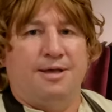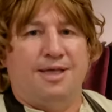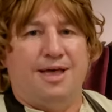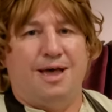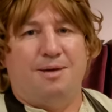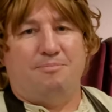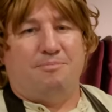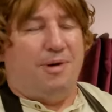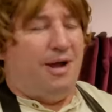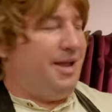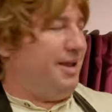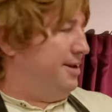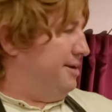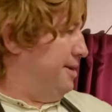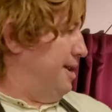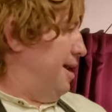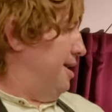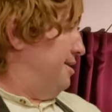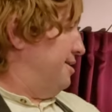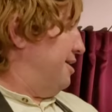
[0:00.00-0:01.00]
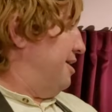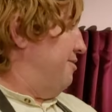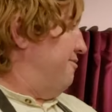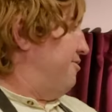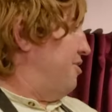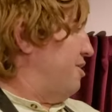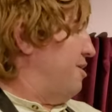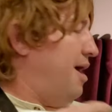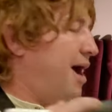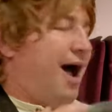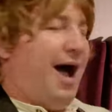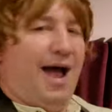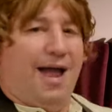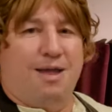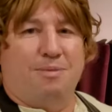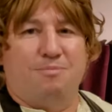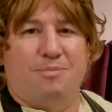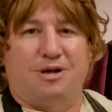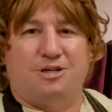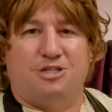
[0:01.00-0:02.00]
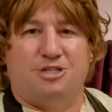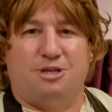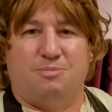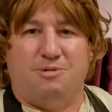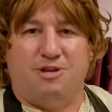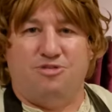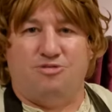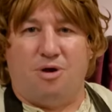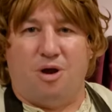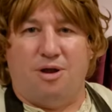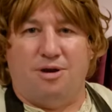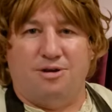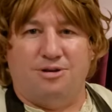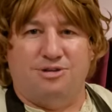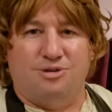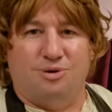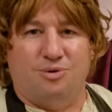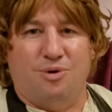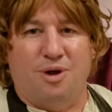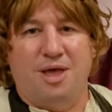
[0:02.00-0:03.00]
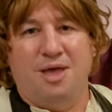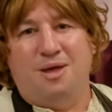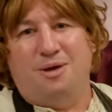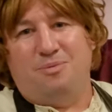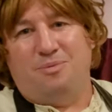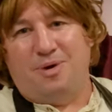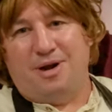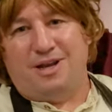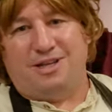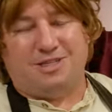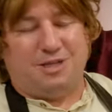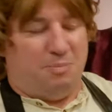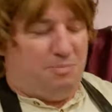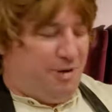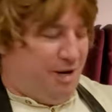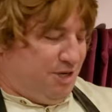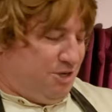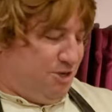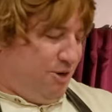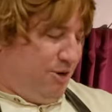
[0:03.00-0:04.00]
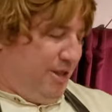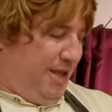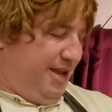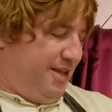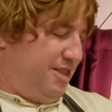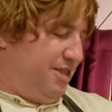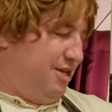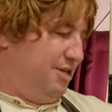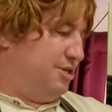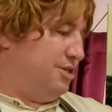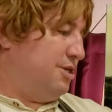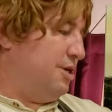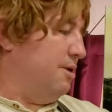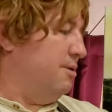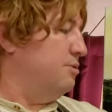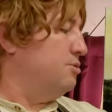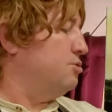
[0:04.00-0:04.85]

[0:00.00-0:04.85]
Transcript: That might not give our eye much to be drawn to when it's a picture like this.